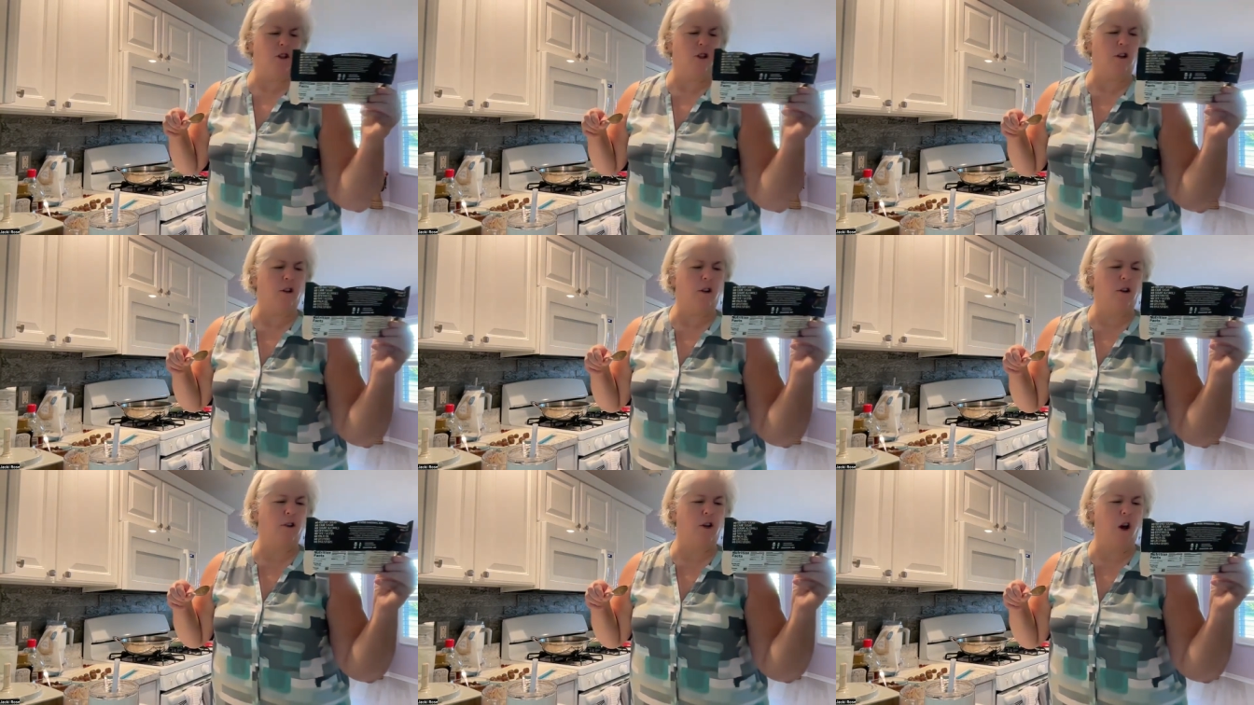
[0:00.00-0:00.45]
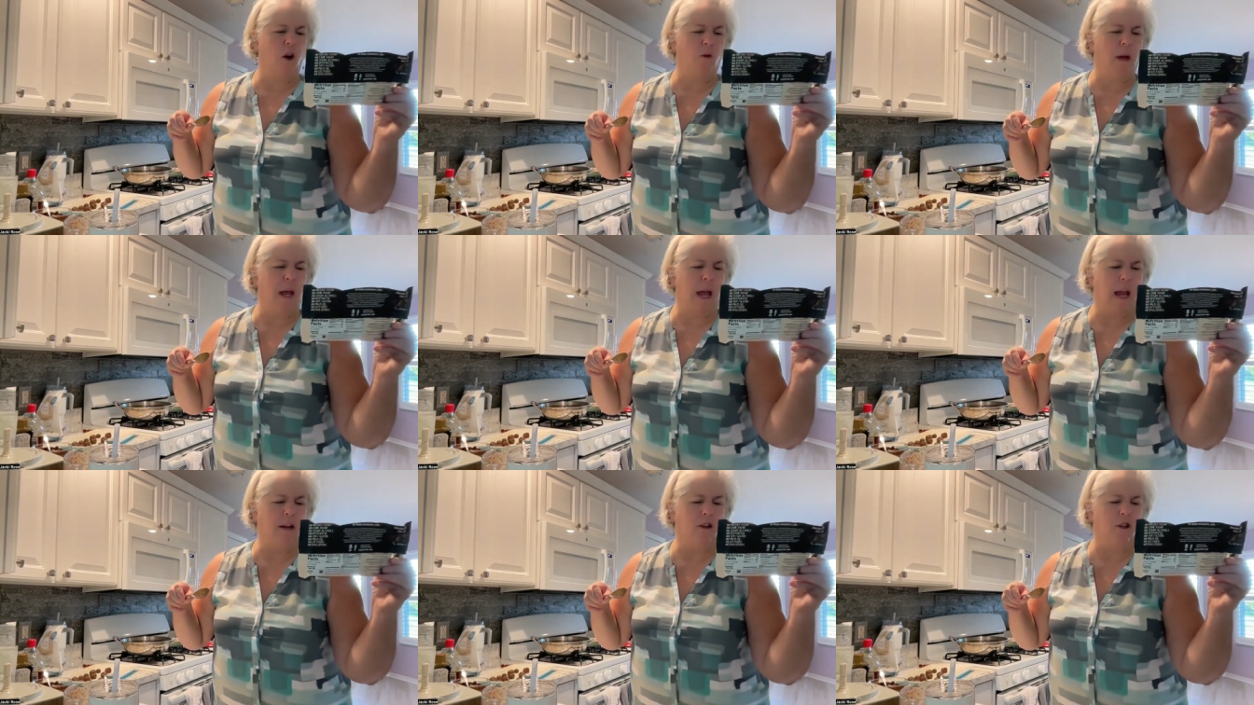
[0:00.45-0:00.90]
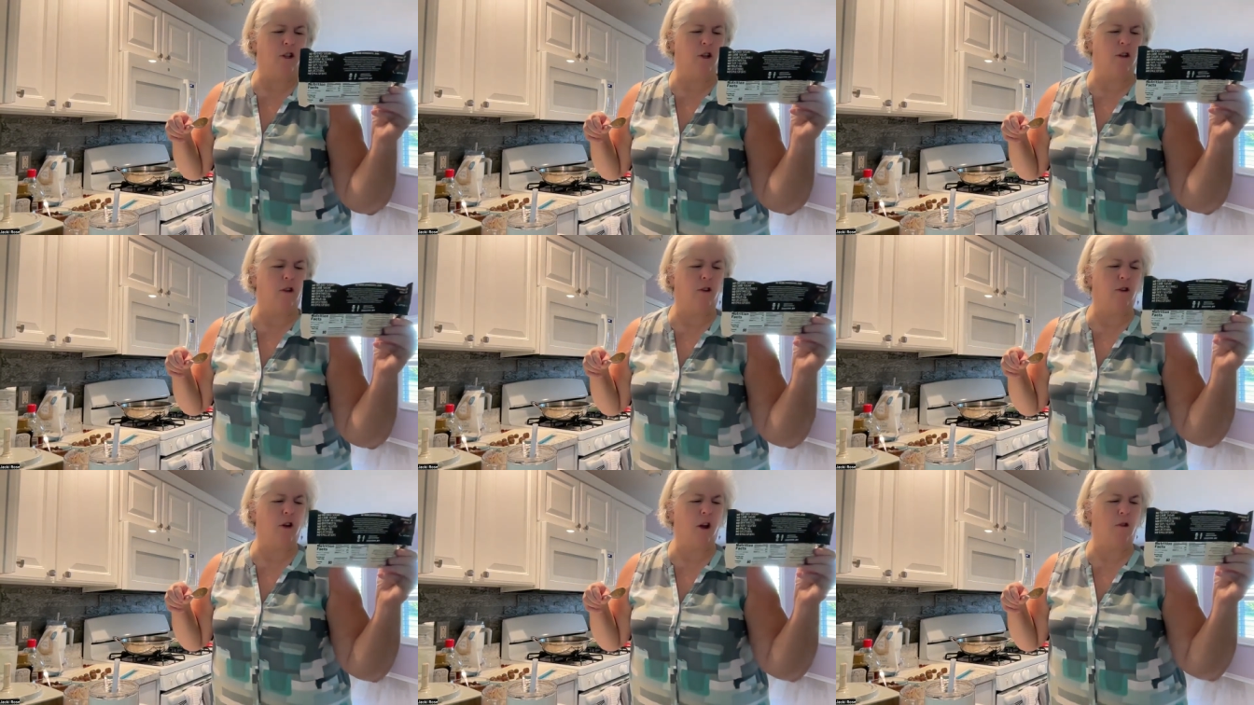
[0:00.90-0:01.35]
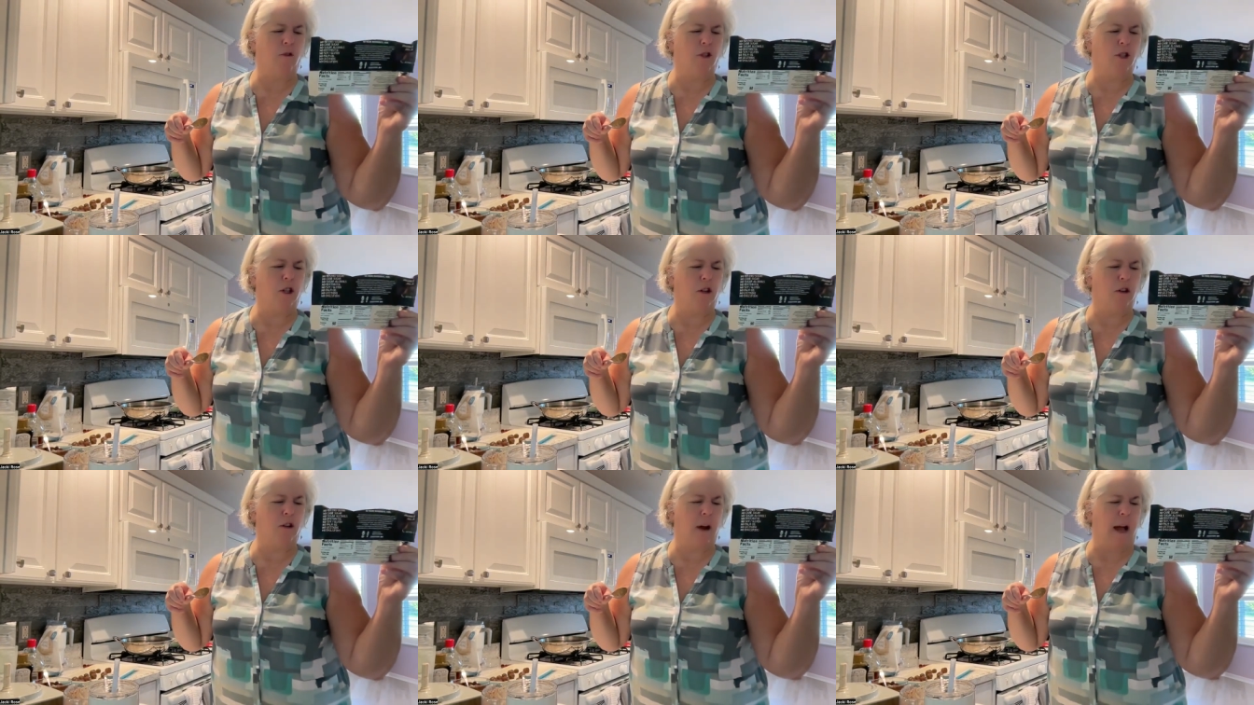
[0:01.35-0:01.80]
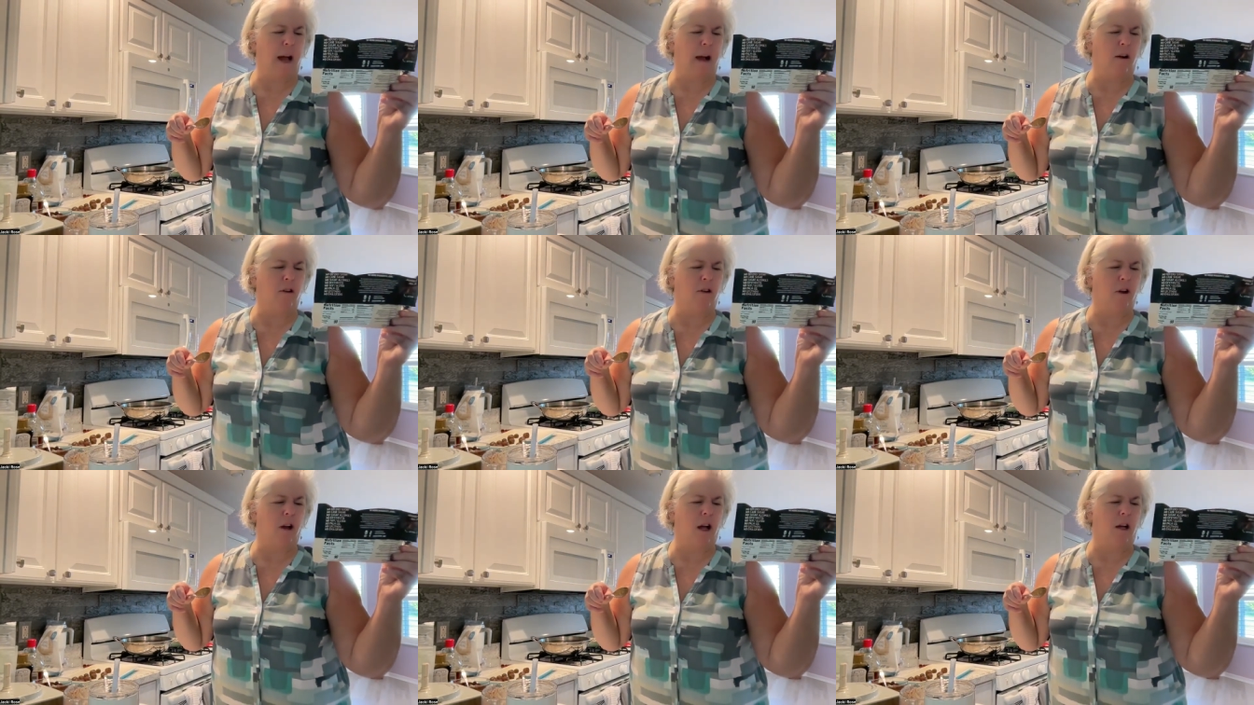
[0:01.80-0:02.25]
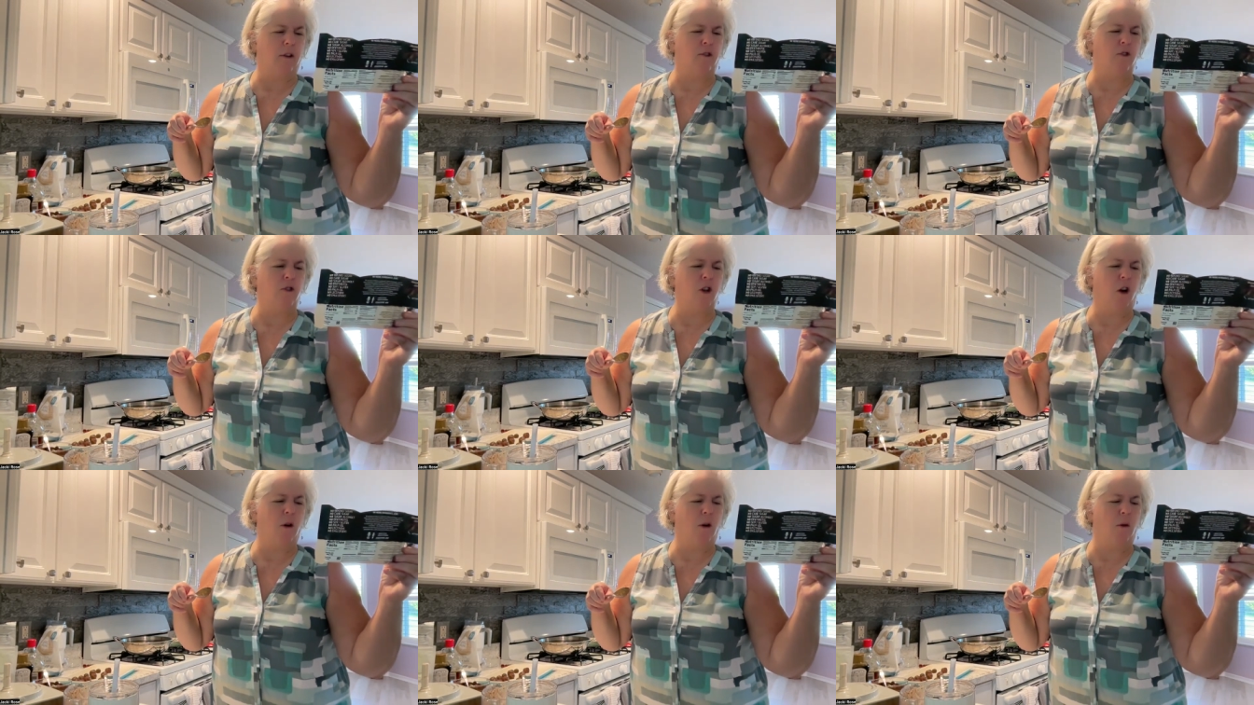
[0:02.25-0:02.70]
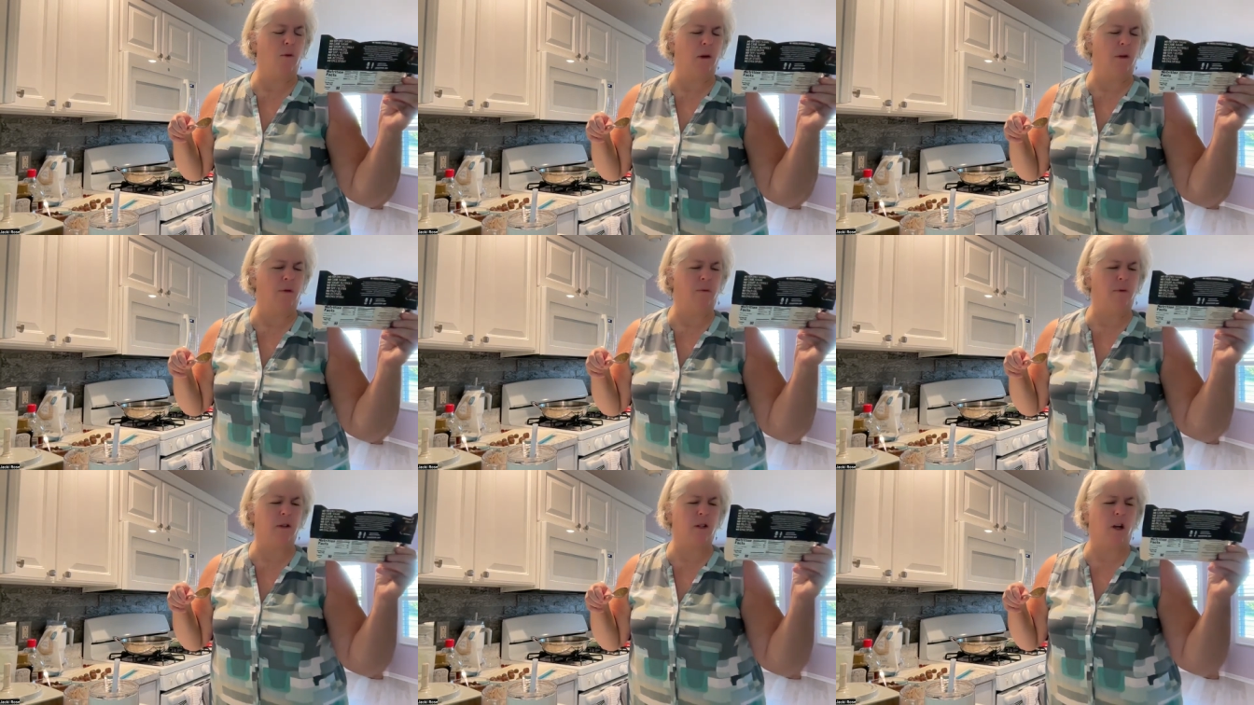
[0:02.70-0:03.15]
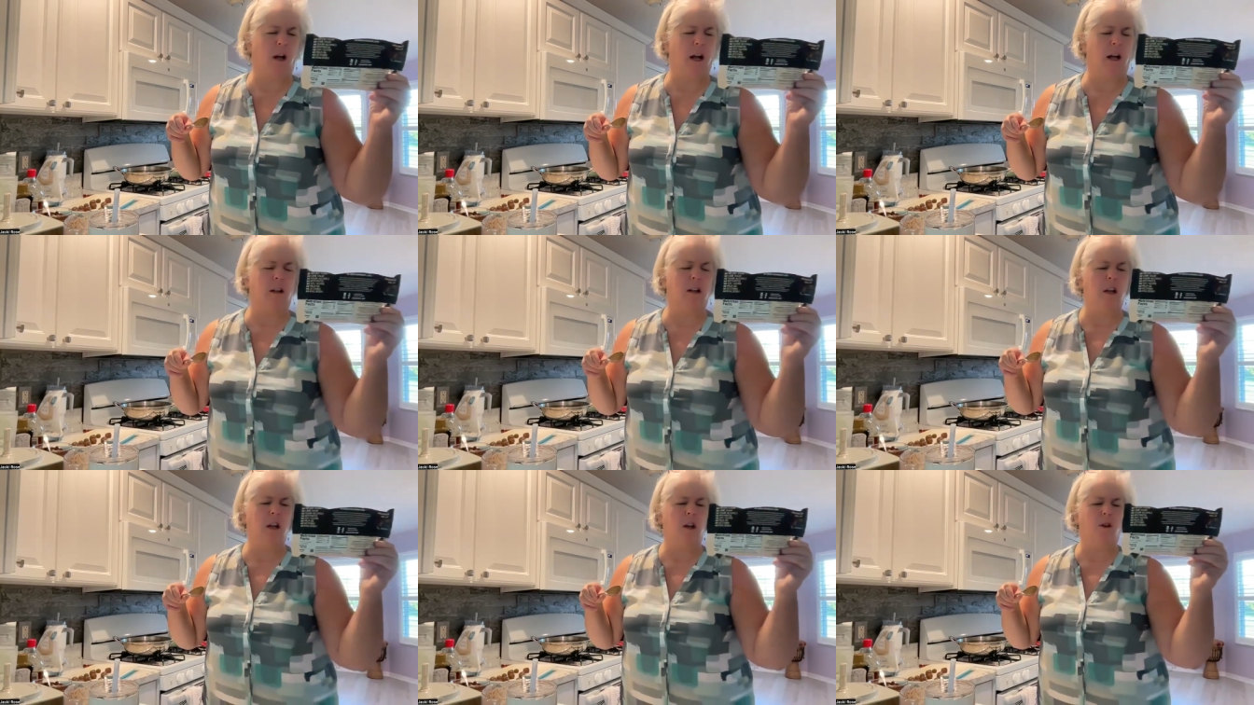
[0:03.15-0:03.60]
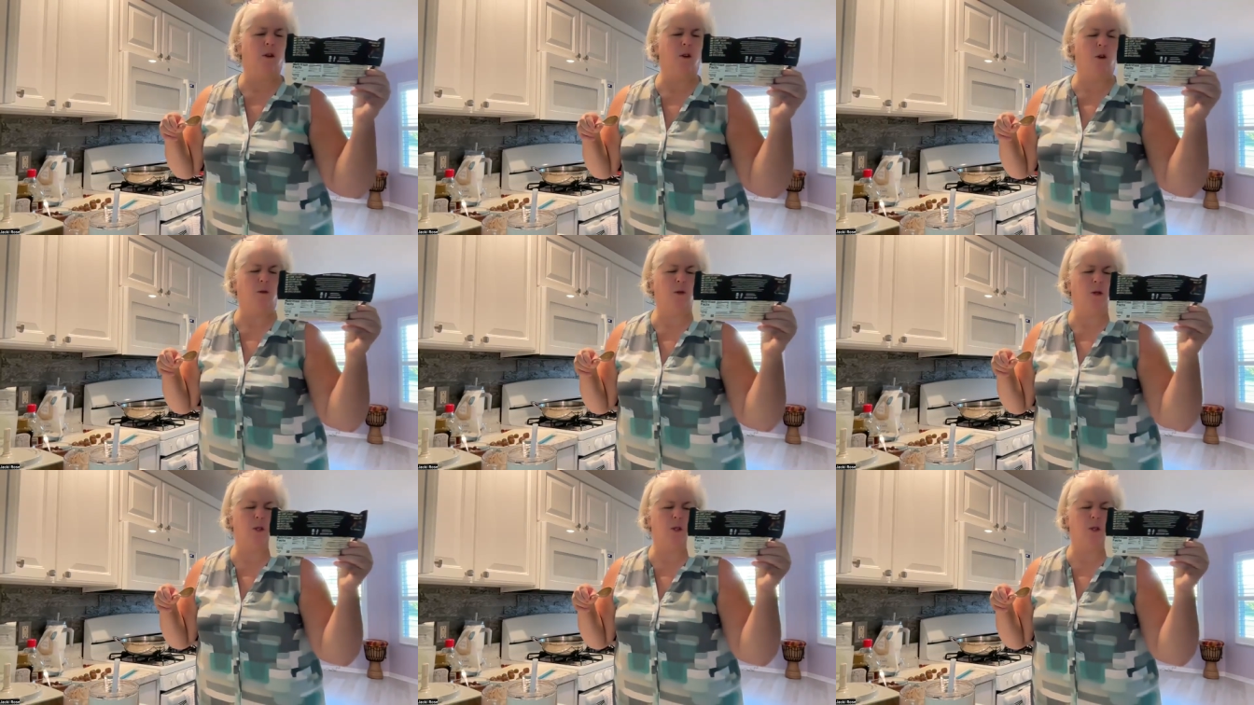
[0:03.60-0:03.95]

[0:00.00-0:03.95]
sugar, no cane sugar, no sugar alcohols, no erythritol, no